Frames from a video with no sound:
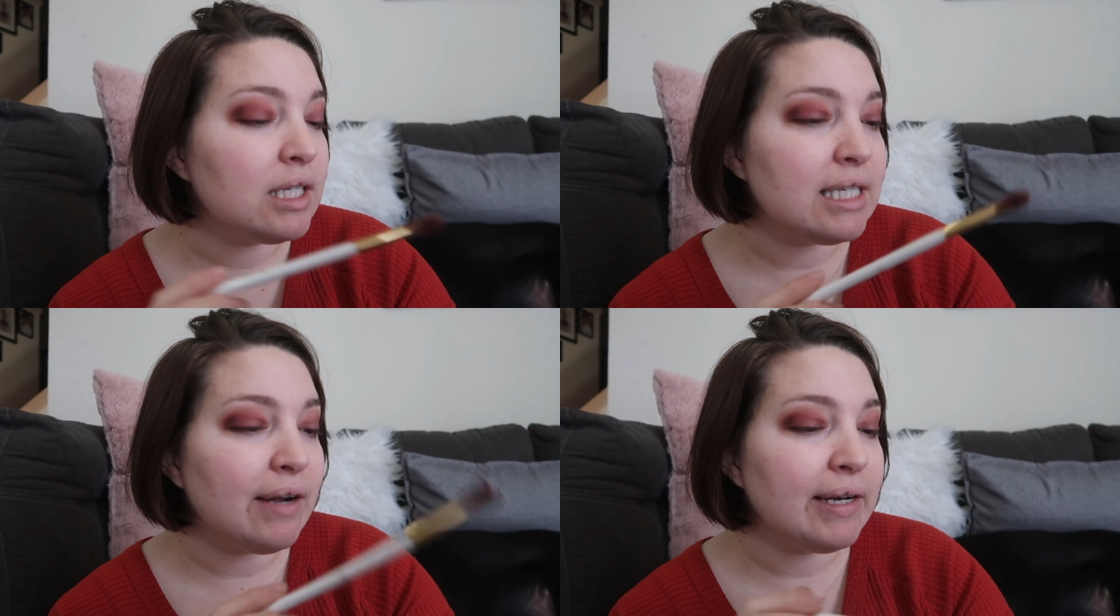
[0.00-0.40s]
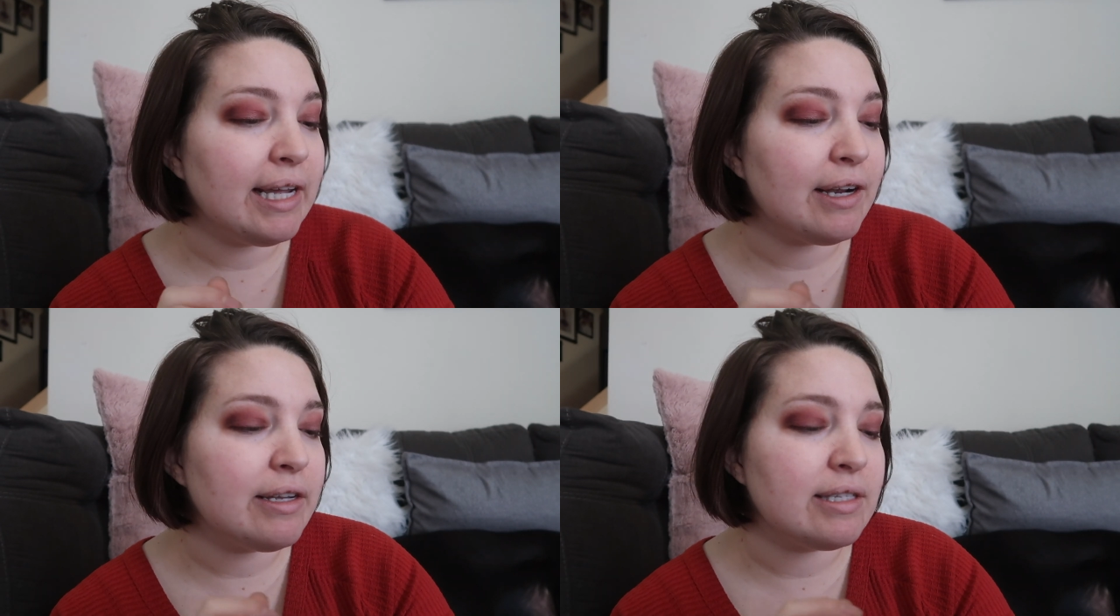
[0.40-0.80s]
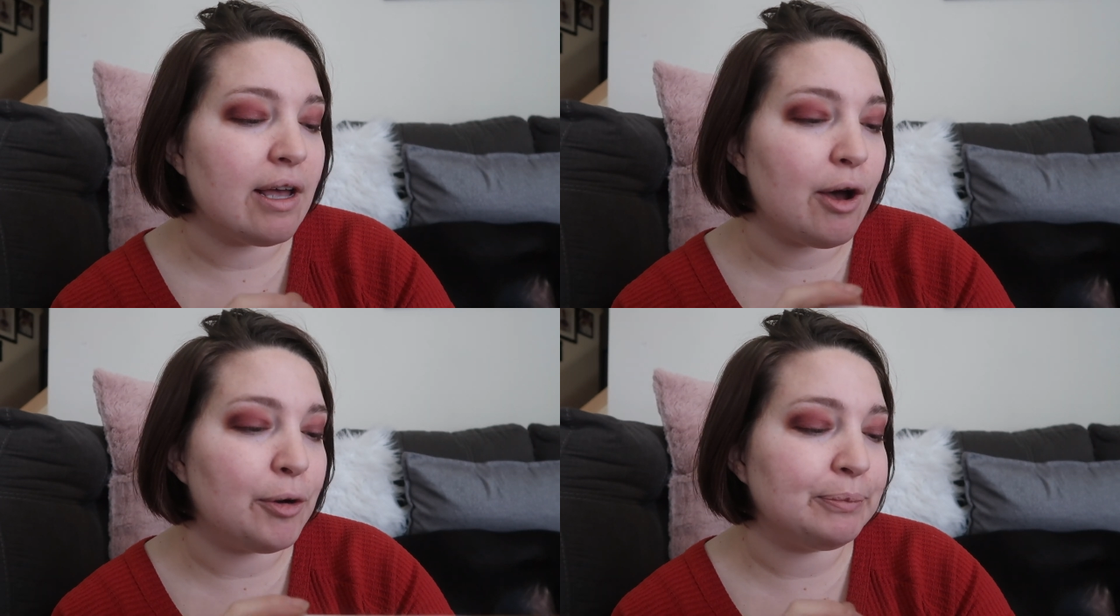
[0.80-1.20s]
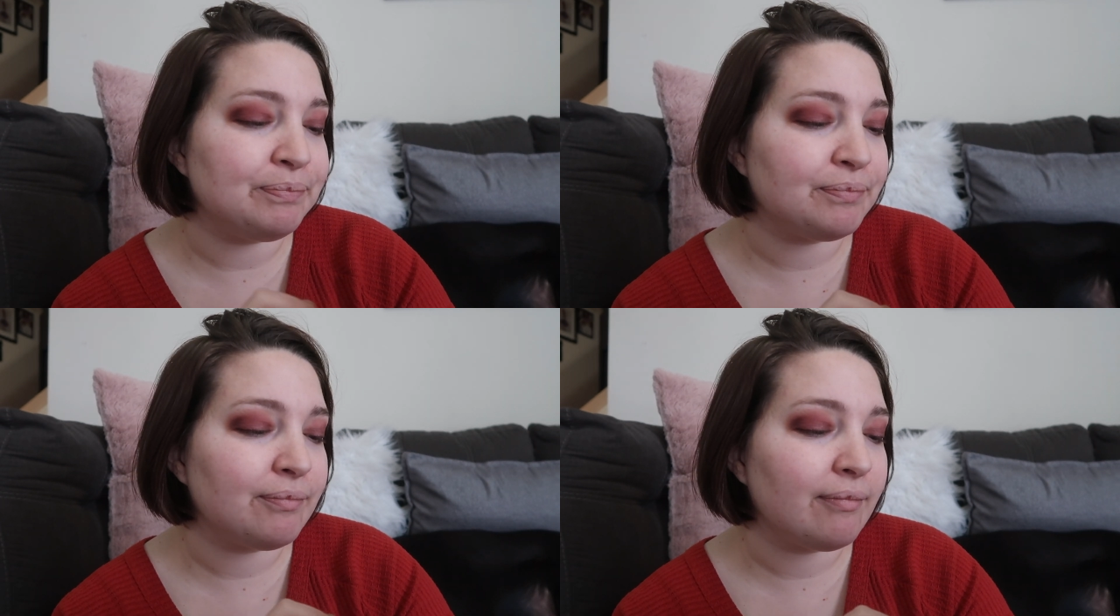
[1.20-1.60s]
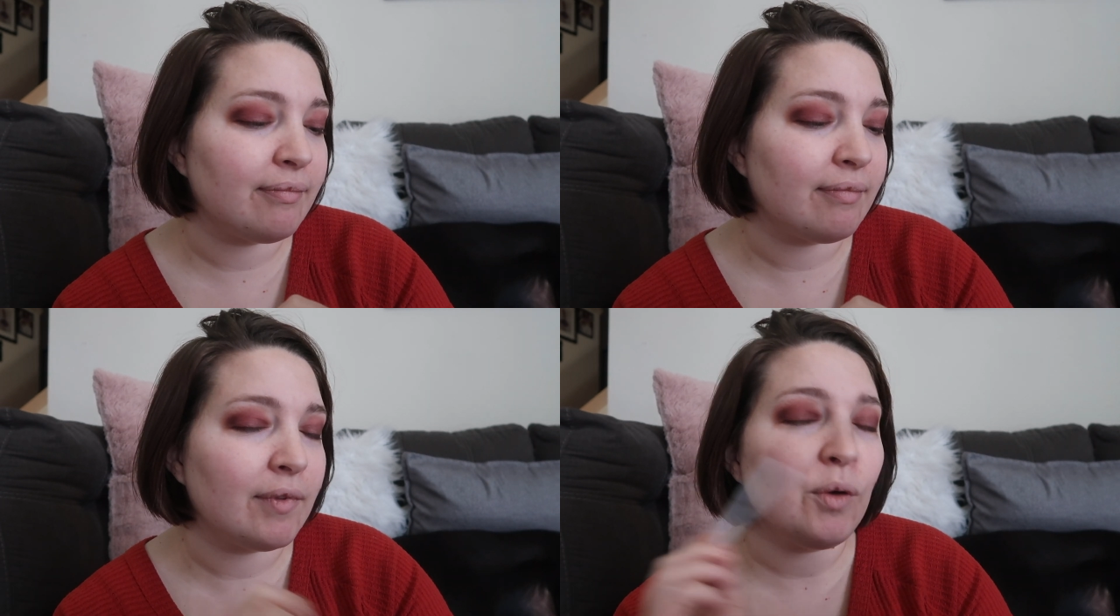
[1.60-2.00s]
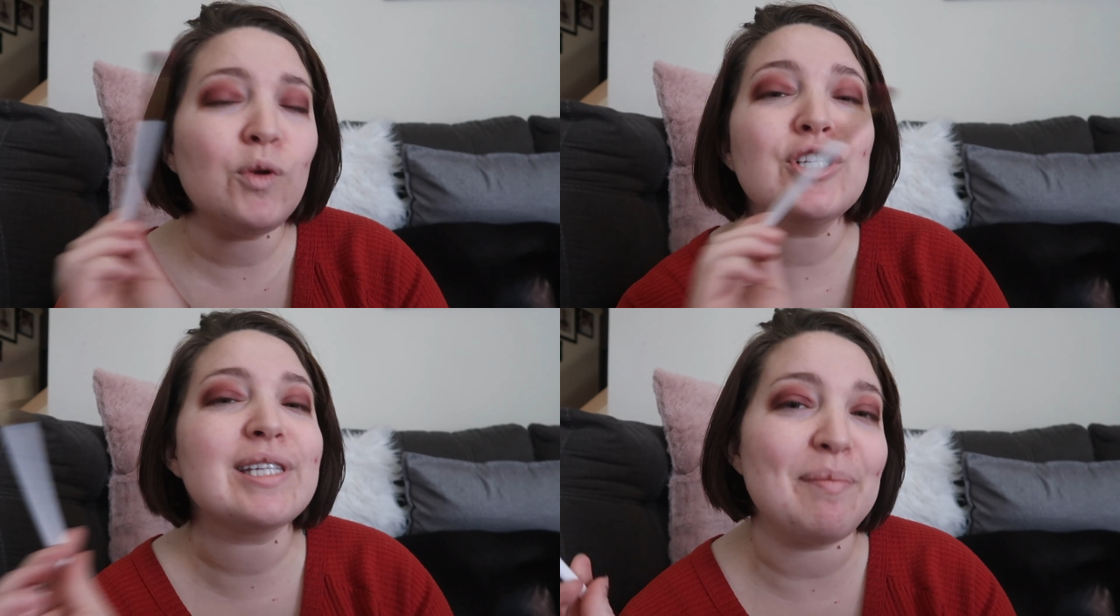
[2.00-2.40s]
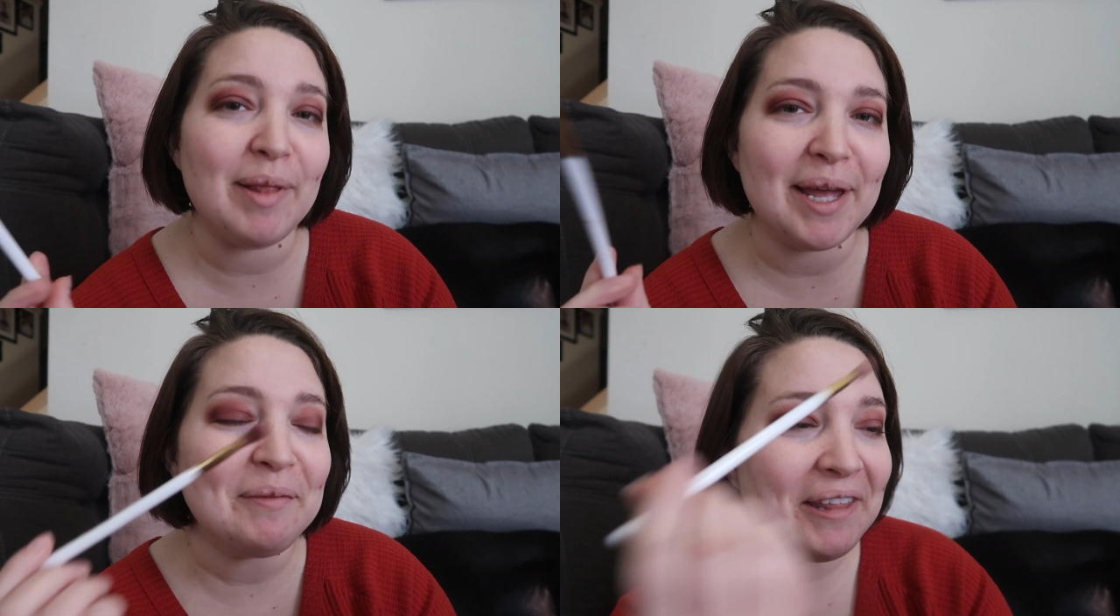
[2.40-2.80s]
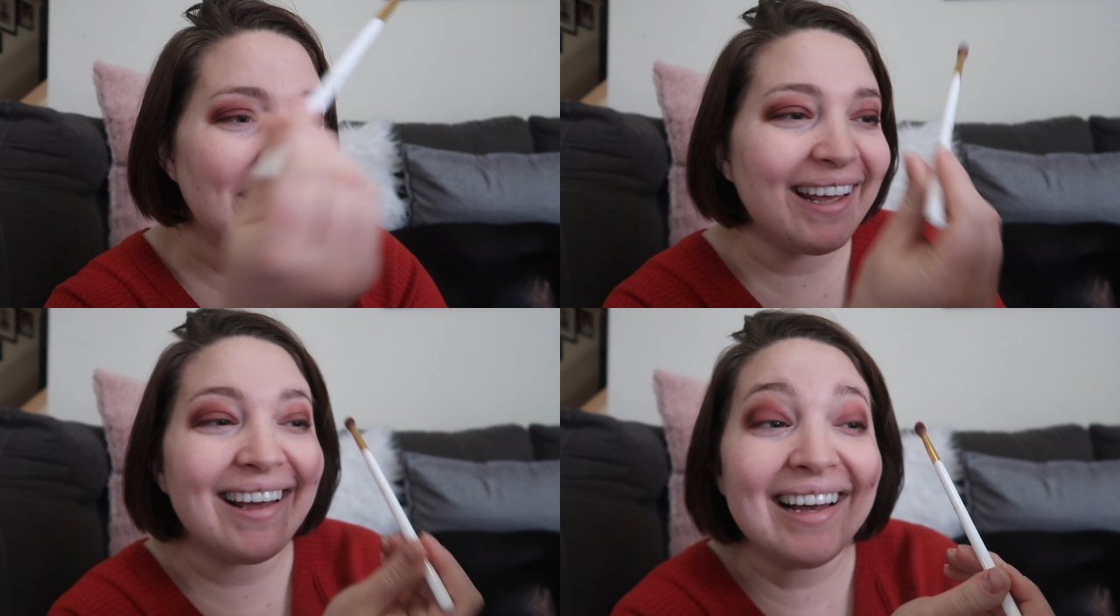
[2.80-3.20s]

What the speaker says: down here, so we'll just keep playing with it.